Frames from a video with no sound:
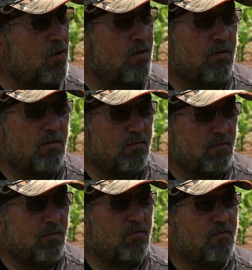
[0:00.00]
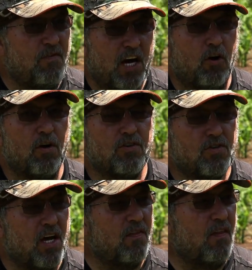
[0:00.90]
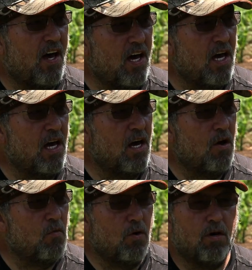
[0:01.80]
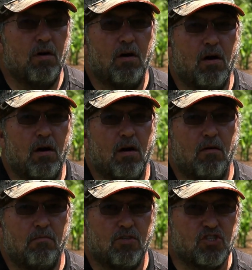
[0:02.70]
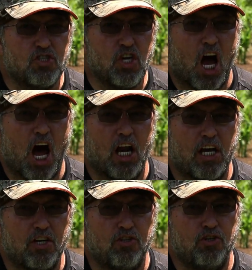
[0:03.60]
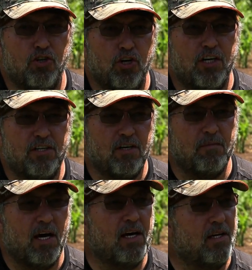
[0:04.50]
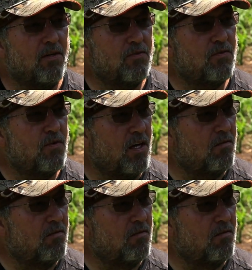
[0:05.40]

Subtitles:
were vigorous, and they were solid, good tomatoes.